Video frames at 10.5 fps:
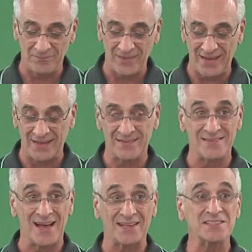It's
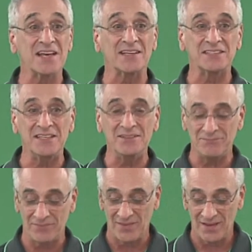not sexy
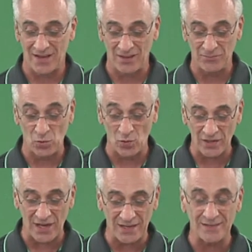to
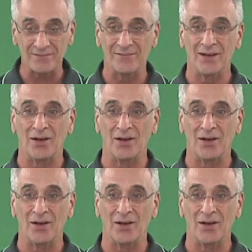work on it.